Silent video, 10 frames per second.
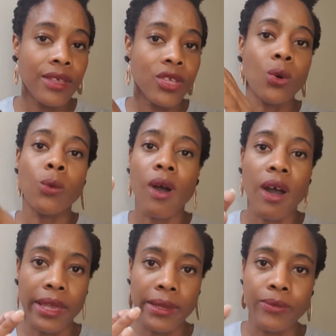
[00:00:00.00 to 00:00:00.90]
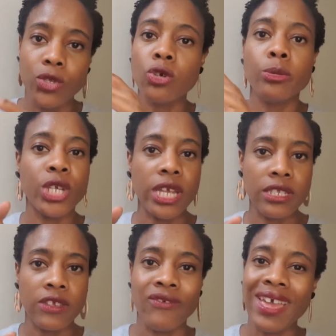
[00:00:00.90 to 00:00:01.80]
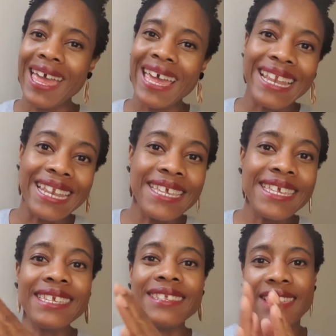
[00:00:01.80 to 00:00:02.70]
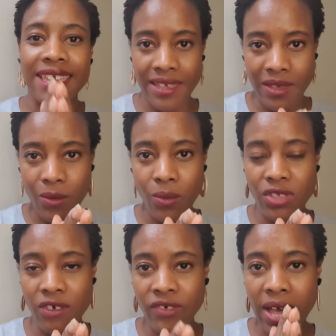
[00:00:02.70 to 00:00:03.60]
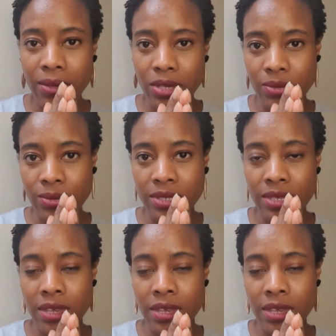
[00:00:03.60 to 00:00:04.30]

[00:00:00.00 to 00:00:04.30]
your why, your objective, and leading with your values,